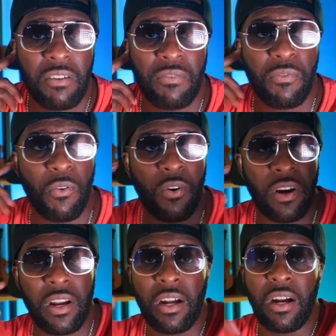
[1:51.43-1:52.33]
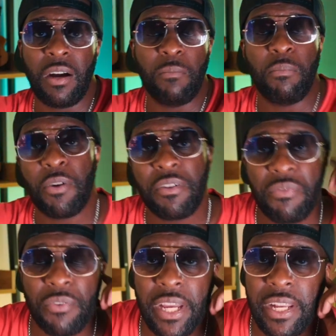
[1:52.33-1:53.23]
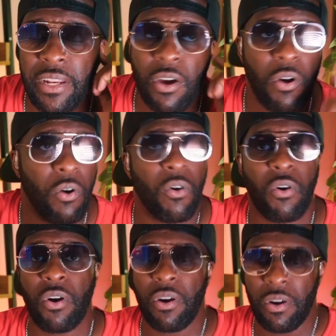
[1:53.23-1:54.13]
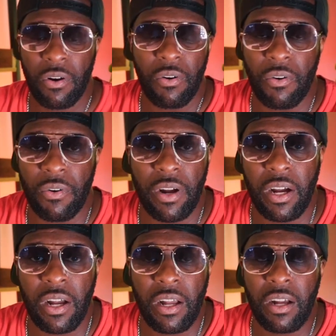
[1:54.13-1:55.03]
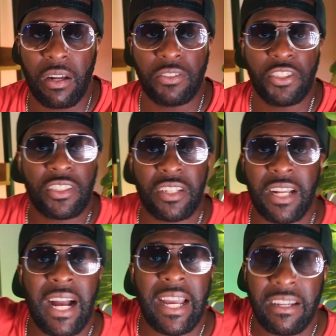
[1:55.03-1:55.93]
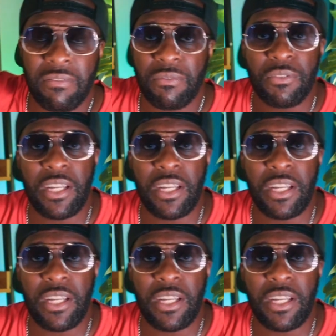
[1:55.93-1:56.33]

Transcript: for a boyfriend or or uh, uh, just a guy that,